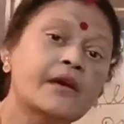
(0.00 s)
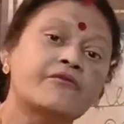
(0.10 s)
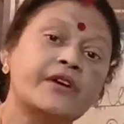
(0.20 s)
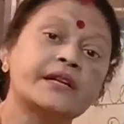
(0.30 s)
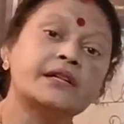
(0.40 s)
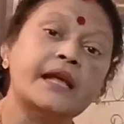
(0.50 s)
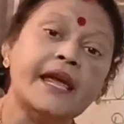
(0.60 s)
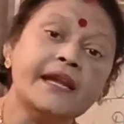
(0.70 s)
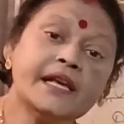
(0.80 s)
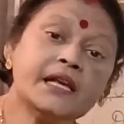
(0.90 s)
When
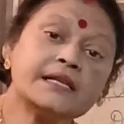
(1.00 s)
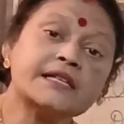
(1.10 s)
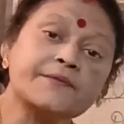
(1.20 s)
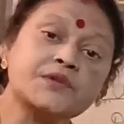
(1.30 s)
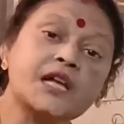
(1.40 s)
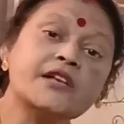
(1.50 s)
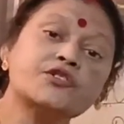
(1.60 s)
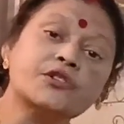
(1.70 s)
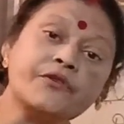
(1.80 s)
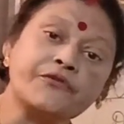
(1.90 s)
any
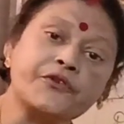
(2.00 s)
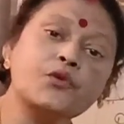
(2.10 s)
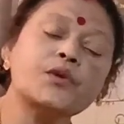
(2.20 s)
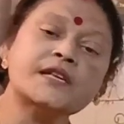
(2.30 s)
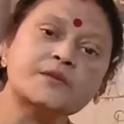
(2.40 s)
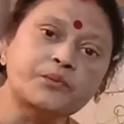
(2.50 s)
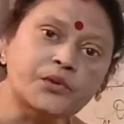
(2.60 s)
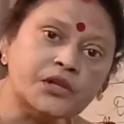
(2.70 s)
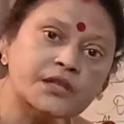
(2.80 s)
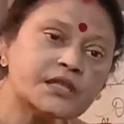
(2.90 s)
substance or the fuel is
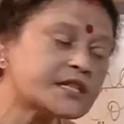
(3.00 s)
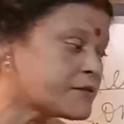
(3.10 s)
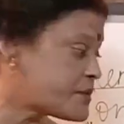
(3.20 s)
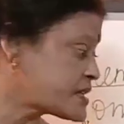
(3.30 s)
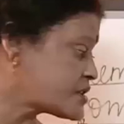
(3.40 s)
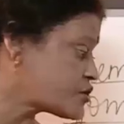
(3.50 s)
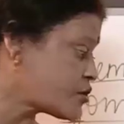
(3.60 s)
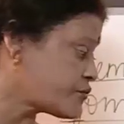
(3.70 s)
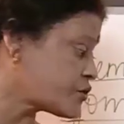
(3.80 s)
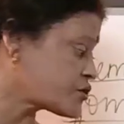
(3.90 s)
burnt in presence
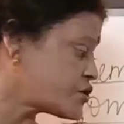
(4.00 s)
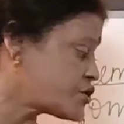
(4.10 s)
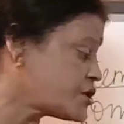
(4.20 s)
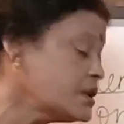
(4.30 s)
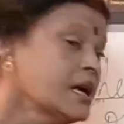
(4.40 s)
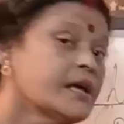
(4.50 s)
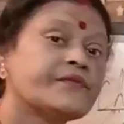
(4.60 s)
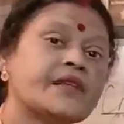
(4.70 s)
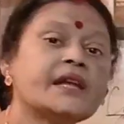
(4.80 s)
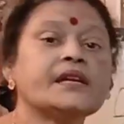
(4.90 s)
of oxygen,
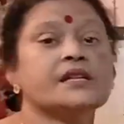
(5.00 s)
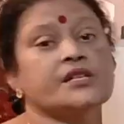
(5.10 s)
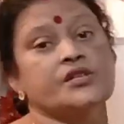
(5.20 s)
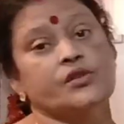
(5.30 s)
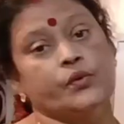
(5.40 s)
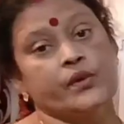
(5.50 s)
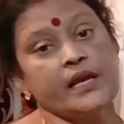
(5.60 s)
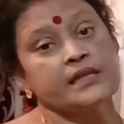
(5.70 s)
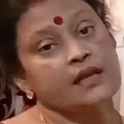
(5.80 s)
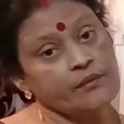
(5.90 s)
then it is known
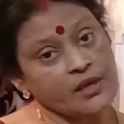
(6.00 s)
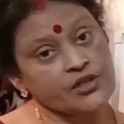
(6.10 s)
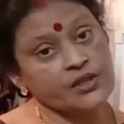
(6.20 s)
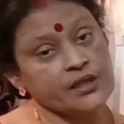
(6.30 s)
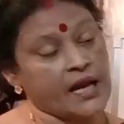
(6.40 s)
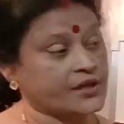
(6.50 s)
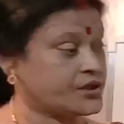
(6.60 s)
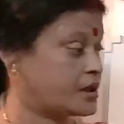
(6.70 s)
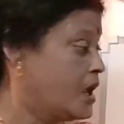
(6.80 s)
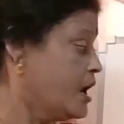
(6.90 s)
as combustion
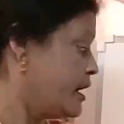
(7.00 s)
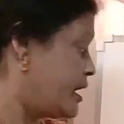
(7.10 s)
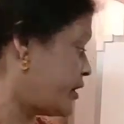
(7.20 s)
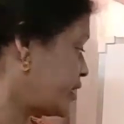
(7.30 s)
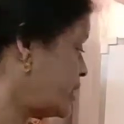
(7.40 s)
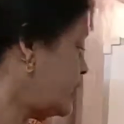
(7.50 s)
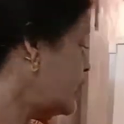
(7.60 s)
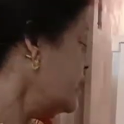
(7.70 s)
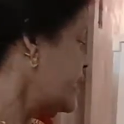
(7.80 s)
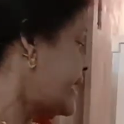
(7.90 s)
reaction. Now, here,
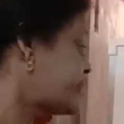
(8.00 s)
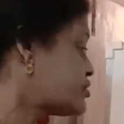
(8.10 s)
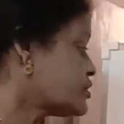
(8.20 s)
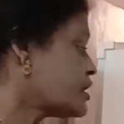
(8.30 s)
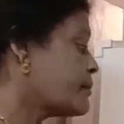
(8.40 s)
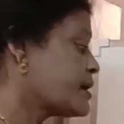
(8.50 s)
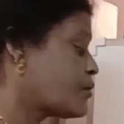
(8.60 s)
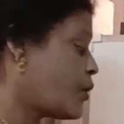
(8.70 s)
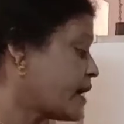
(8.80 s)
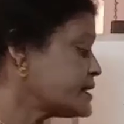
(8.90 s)

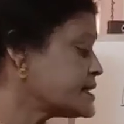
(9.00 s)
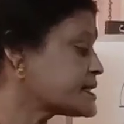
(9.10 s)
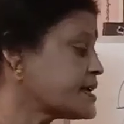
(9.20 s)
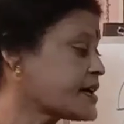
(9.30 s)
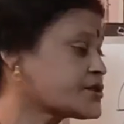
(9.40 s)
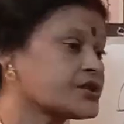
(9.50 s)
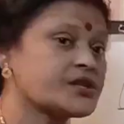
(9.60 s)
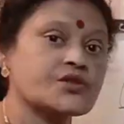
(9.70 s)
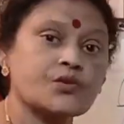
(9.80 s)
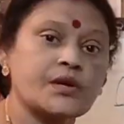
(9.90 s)
exothermic. Why this reaction
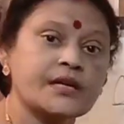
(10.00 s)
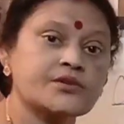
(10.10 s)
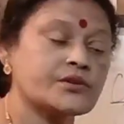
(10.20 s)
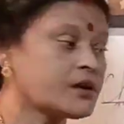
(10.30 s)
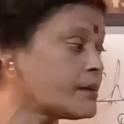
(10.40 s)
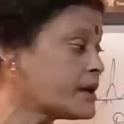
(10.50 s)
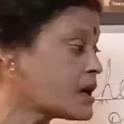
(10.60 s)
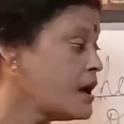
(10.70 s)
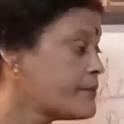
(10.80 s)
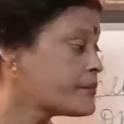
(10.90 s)
is called exothermic?
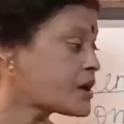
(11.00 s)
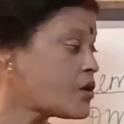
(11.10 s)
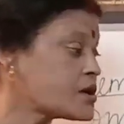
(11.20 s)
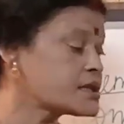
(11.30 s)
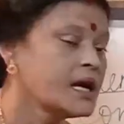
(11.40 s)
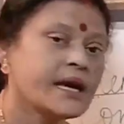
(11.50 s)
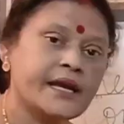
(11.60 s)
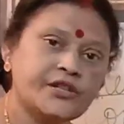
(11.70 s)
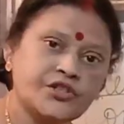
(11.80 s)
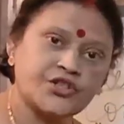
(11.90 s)
Because
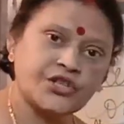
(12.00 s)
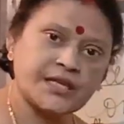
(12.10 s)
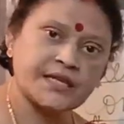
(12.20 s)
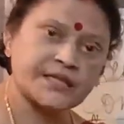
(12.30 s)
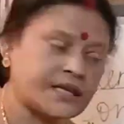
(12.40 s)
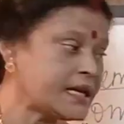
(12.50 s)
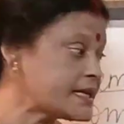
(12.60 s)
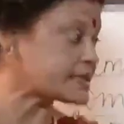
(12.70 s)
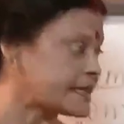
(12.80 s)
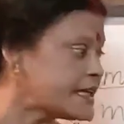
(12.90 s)
energy is
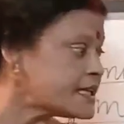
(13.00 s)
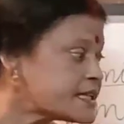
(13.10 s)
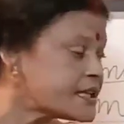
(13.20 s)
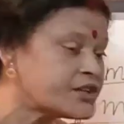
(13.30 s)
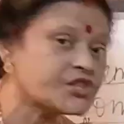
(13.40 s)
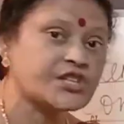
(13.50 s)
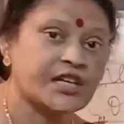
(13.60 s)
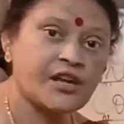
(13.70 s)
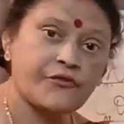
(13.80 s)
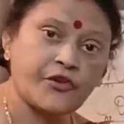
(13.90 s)
released. Heat energy,
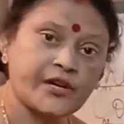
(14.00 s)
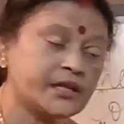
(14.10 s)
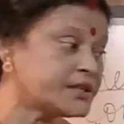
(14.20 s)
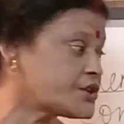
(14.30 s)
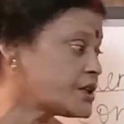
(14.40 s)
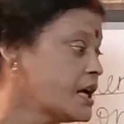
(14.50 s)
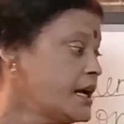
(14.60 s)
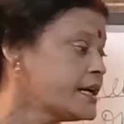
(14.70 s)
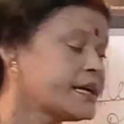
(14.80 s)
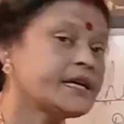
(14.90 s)
E for energy.
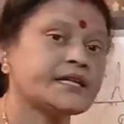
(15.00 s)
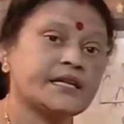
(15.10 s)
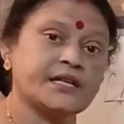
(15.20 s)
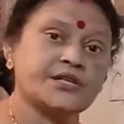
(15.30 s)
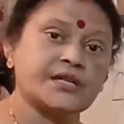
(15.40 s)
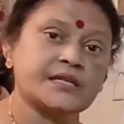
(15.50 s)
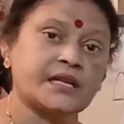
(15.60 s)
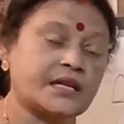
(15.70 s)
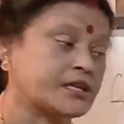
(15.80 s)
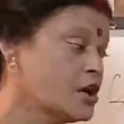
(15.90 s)
Heat energy is
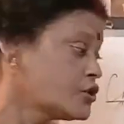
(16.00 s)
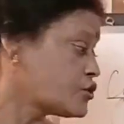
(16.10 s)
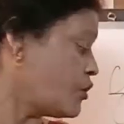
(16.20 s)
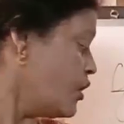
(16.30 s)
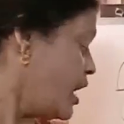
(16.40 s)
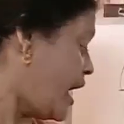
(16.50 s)
released. So,